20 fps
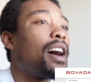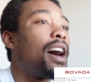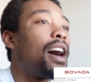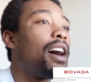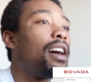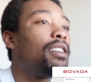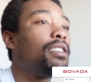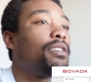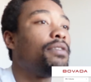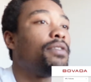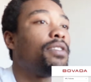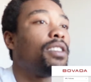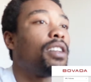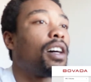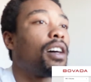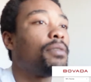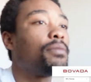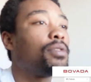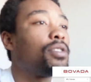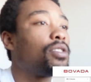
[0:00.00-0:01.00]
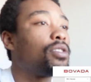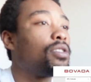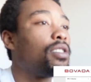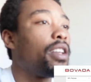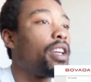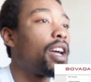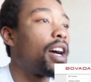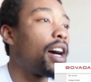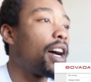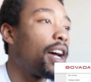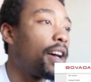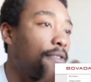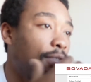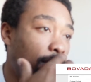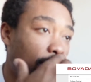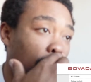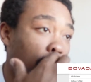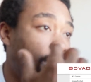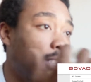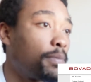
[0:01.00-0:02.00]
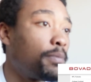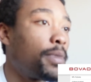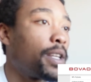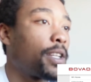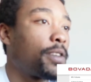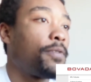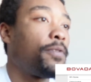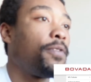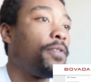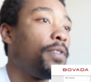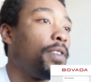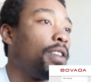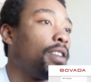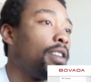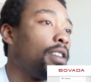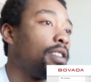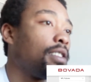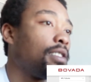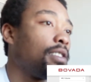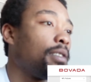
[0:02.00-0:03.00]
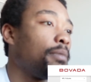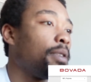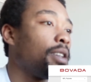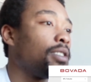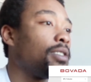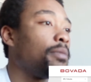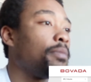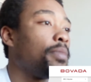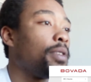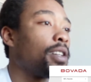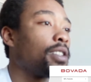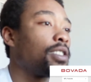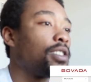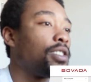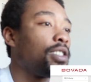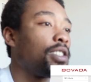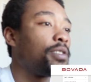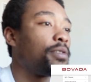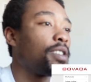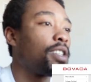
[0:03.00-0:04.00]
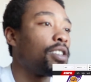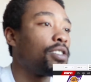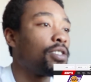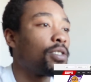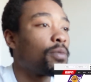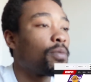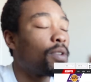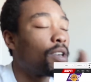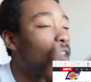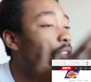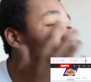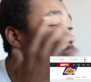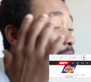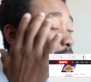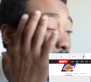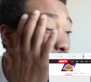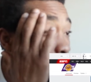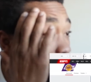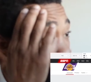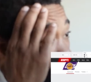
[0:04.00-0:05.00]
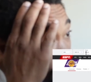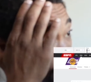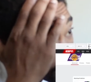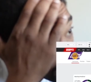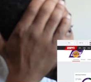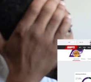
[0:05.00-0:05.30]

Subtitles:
I have such mixed feelings about the Bucks just because they're 1-4